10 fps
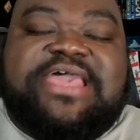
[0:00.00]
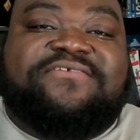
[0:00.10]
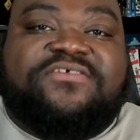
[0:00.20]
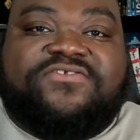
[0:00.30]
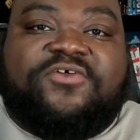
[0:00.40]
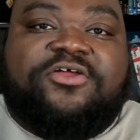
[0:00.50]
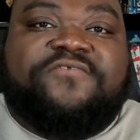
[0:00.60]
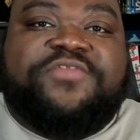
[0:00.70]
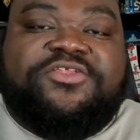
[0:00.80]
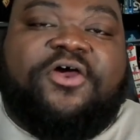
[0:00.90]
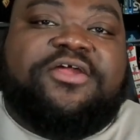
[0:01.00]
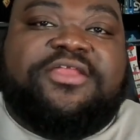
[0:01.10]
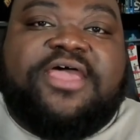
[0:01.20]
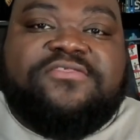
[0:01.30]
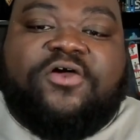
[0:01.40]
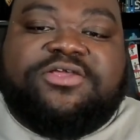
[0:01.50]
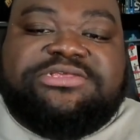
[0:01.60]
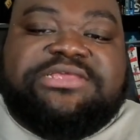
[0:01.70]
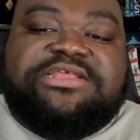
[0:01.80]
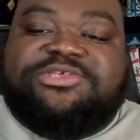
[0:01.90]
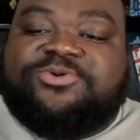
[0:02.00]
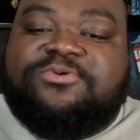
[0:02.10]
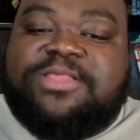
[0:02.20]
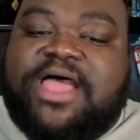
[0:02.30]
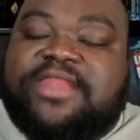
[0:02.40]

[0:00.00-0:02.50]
the start of the Dark Knight Dark City storyline,